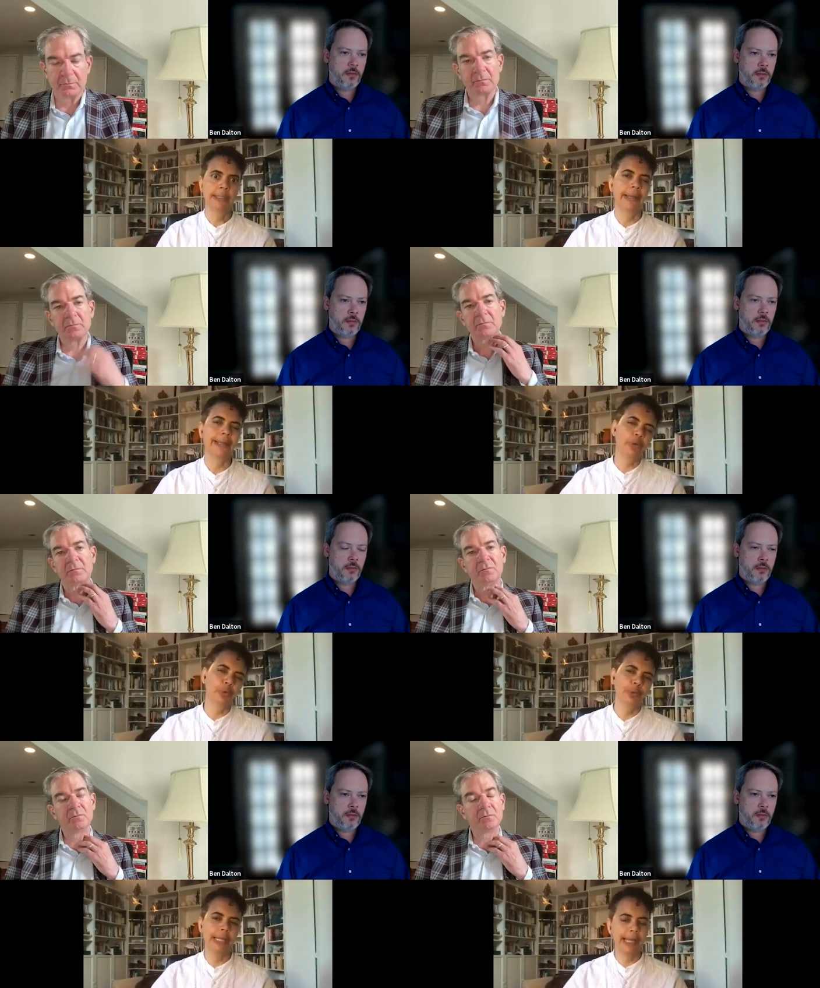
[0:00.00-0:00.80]
Speaker 1: uh, he
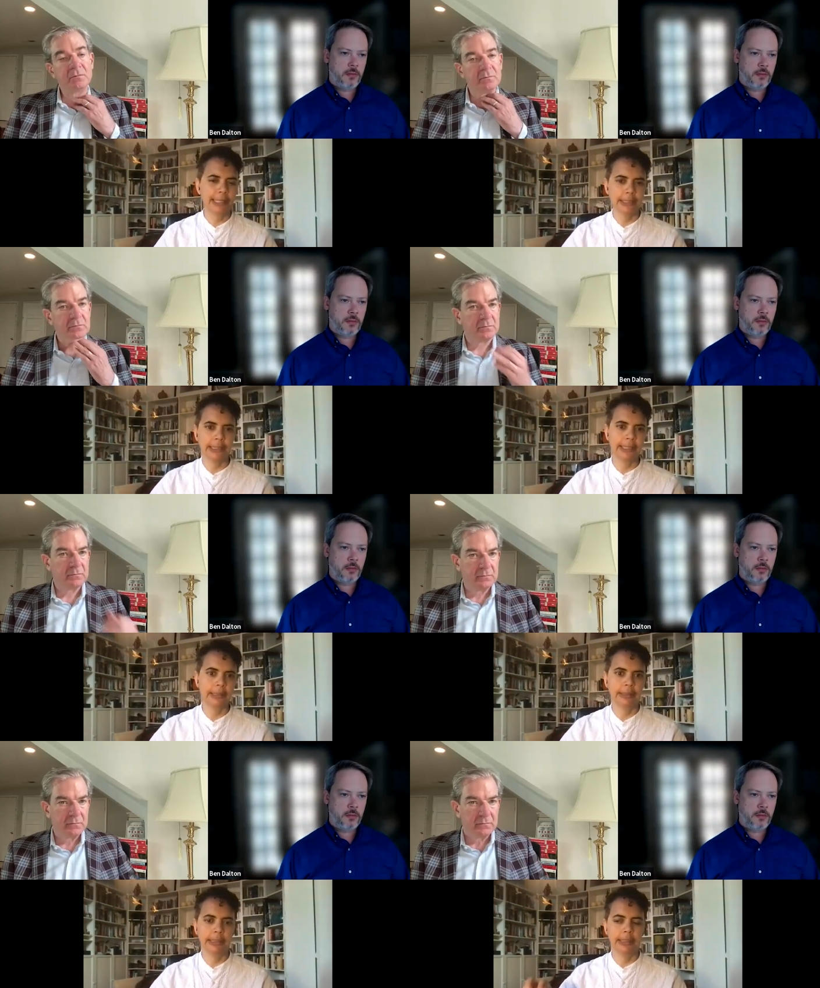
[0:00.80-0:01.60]
only has
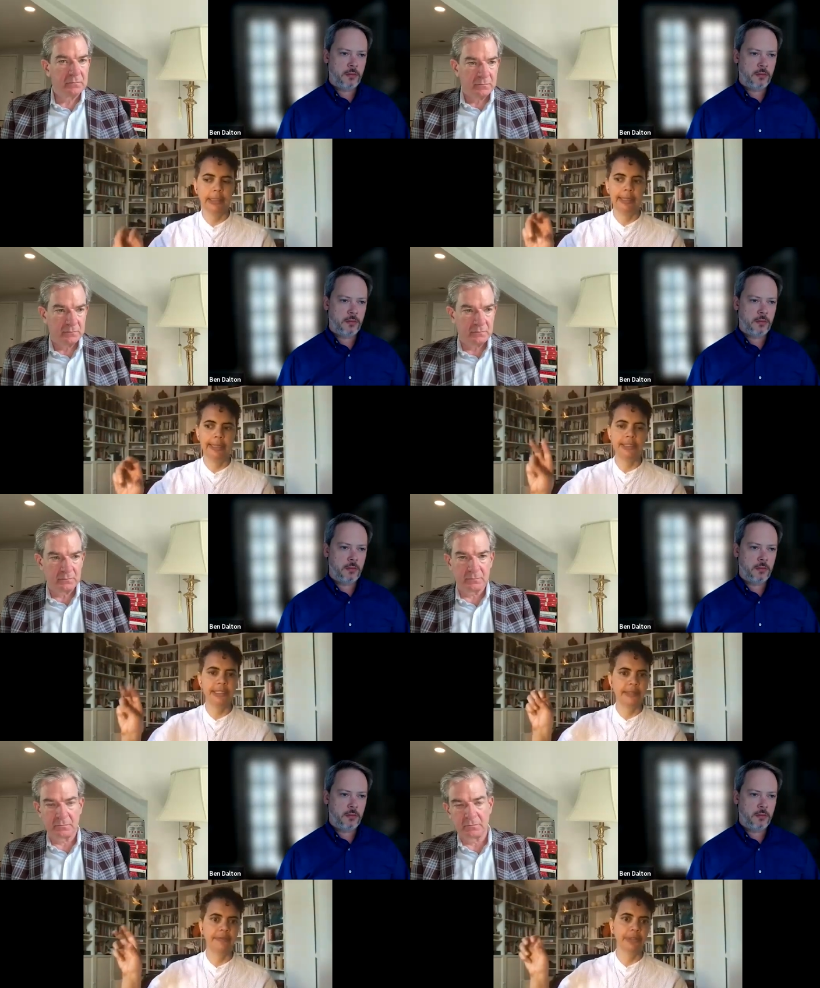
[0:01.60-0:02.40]
like a, a,
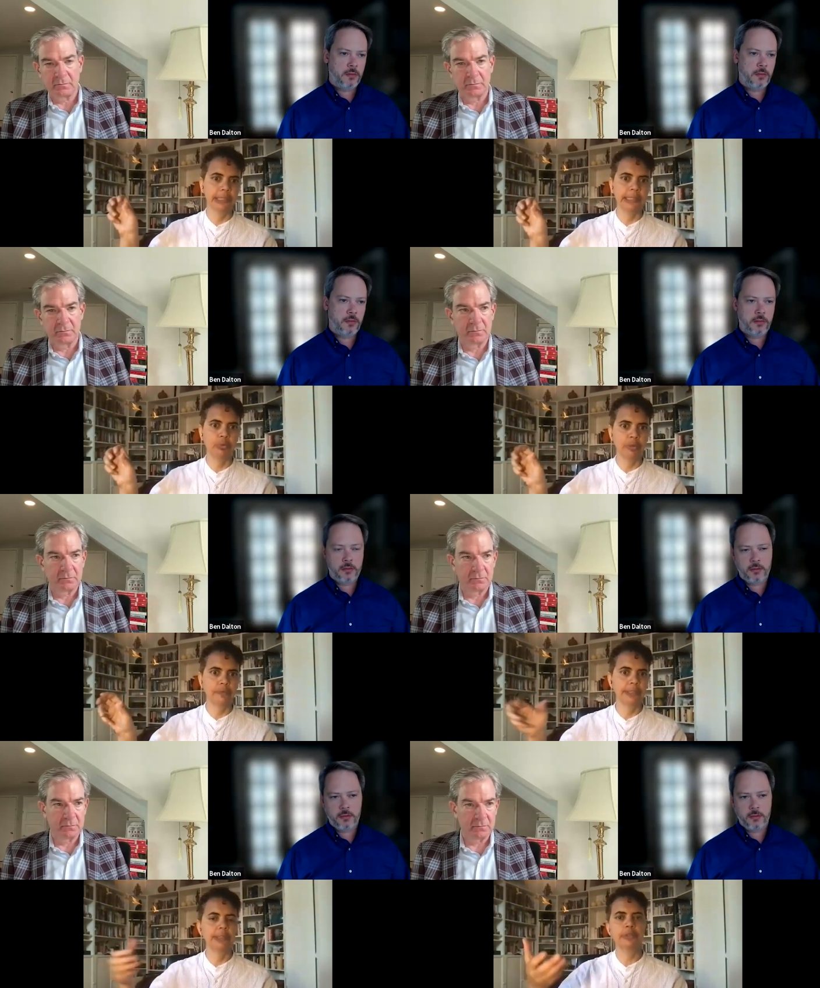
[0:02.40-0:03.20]
civilian
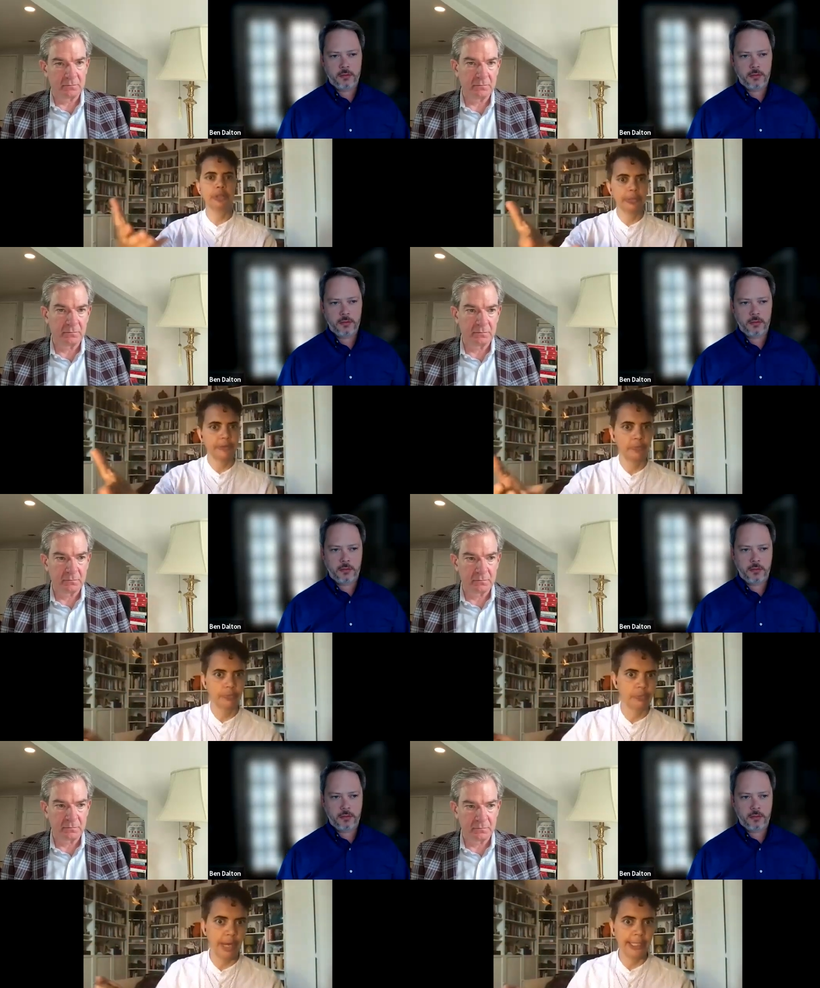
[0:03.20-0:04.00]
equivalent in terms of
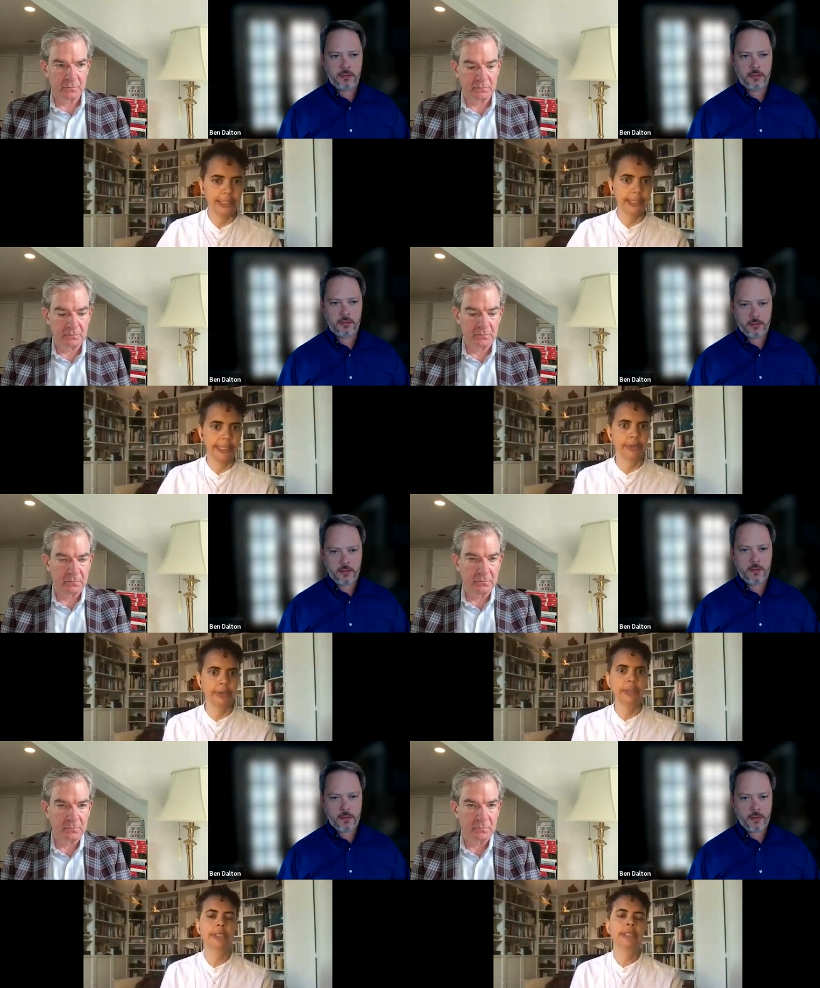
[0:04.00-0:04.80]
rank and title